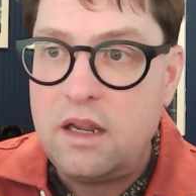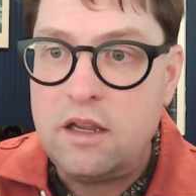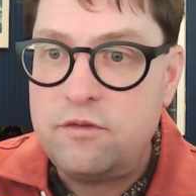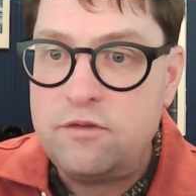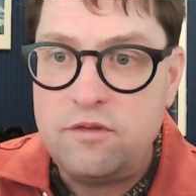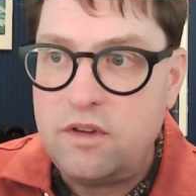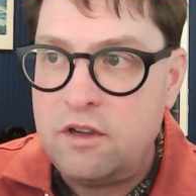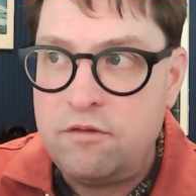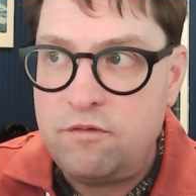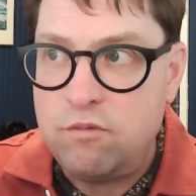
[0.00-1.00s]

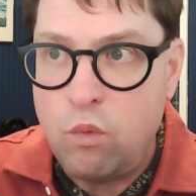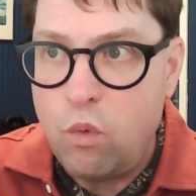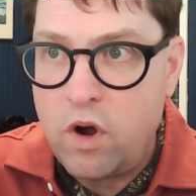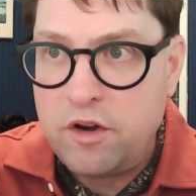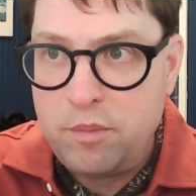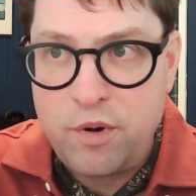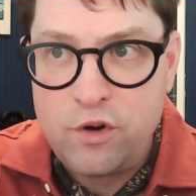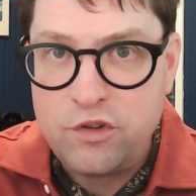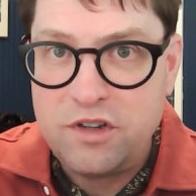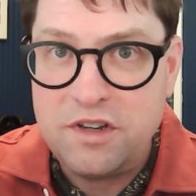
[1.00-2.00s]
If one
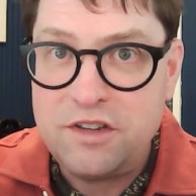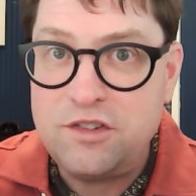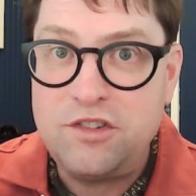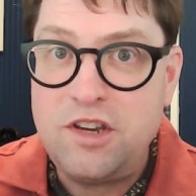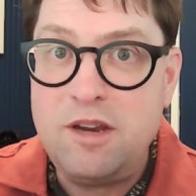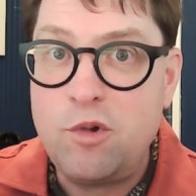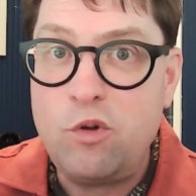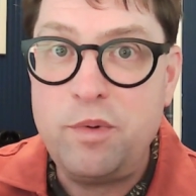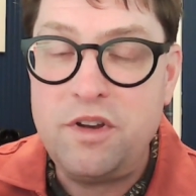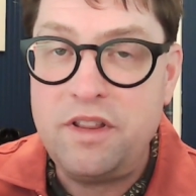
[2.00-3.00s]
person doesn't seem
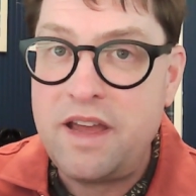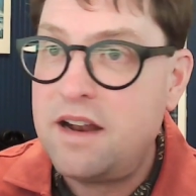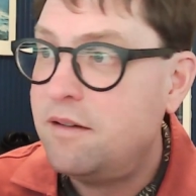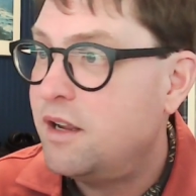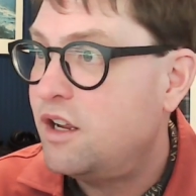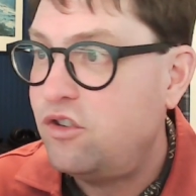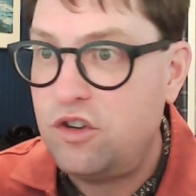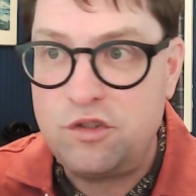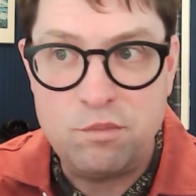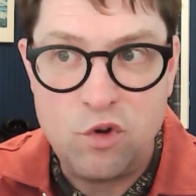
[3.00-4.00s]
open to that,
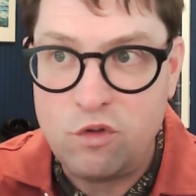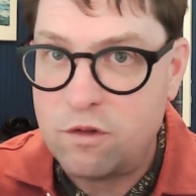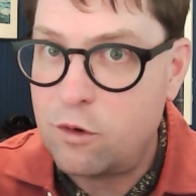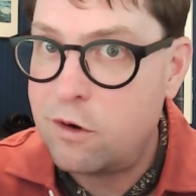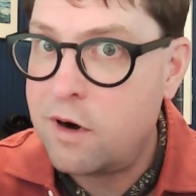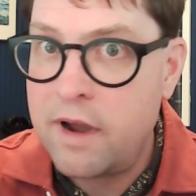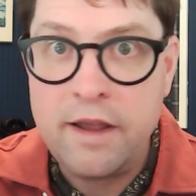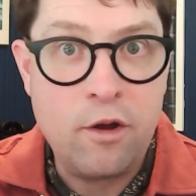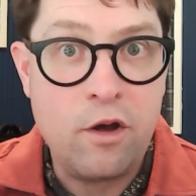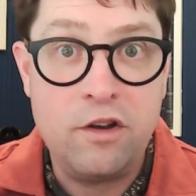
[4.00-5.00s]
just move
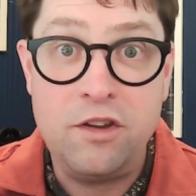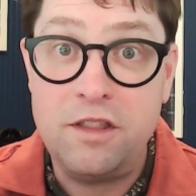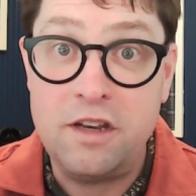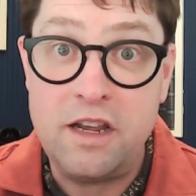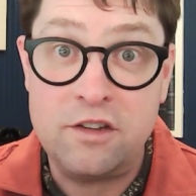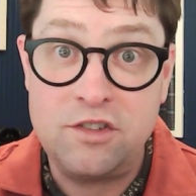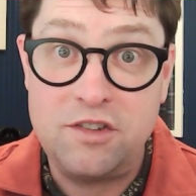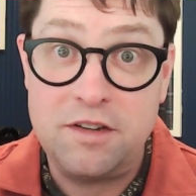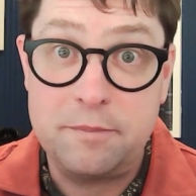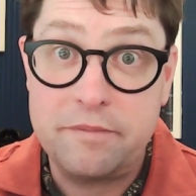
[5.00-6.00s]
right on to the next.